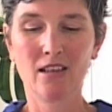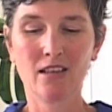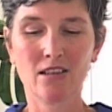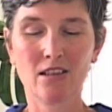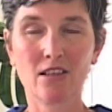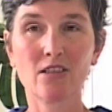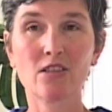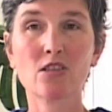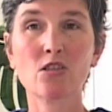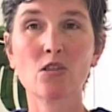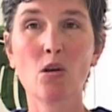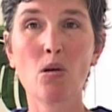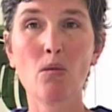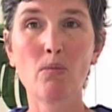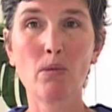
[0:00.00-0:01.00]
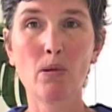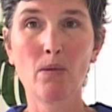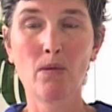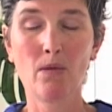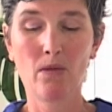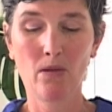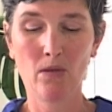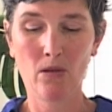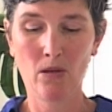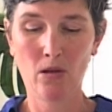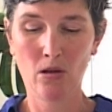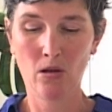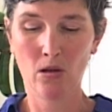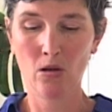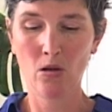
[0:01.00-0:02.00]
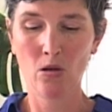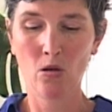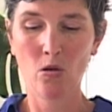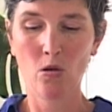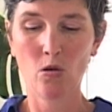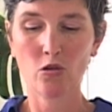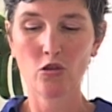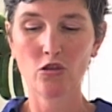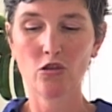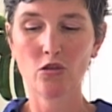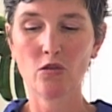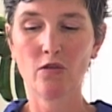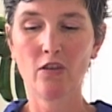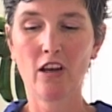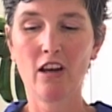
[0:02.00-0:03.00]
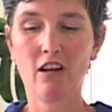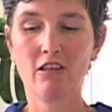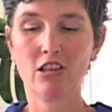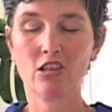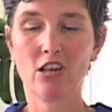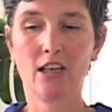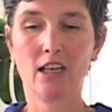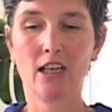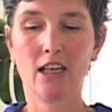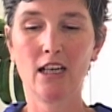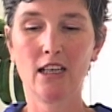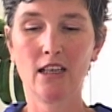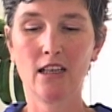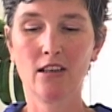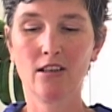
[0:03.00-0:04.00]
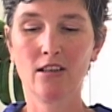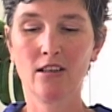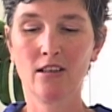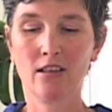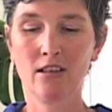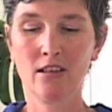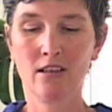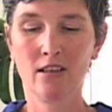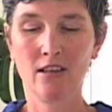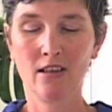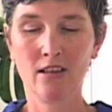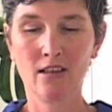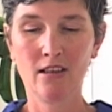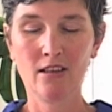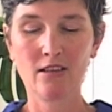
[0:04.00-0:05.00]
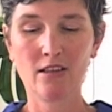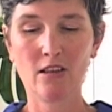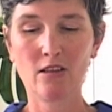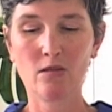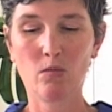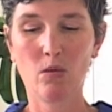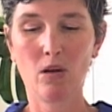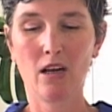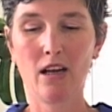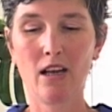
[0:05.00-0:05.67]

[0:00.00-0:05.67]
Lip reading: just stop or just do it very gently. So there's one